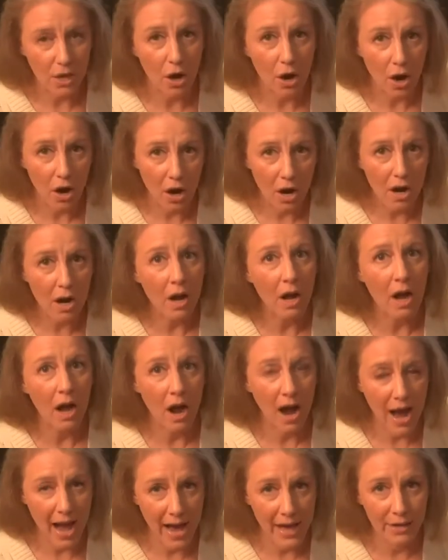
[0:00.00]
are a
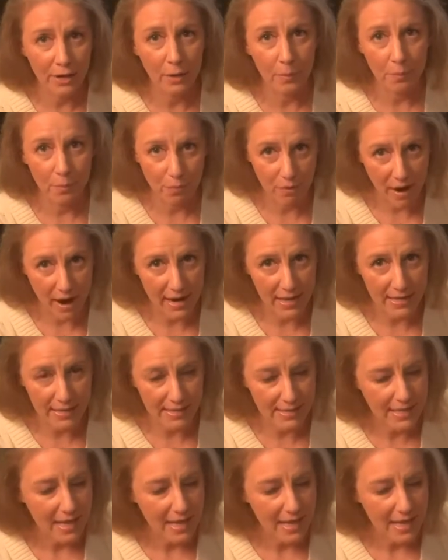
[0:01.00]
higher price.